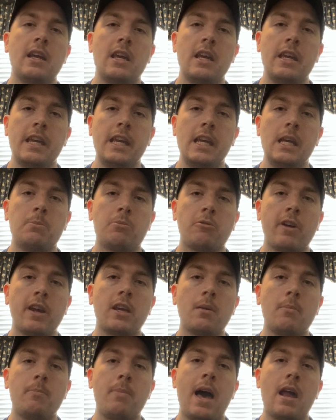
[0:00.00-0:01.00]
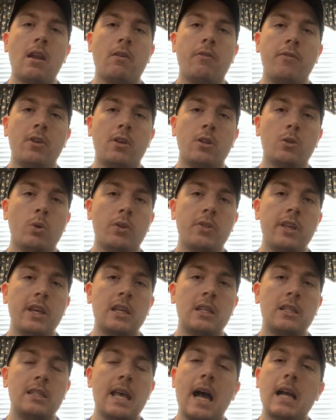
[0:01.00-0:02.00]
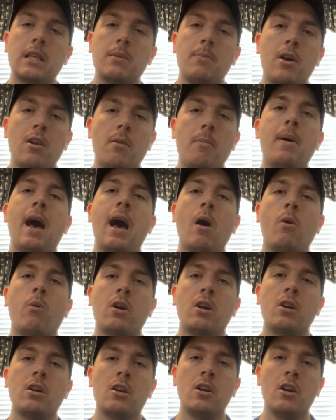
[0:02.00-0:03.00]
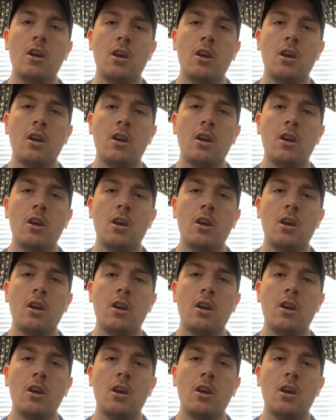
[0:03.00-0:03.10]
he'd break a battlefield with the exact amount of power,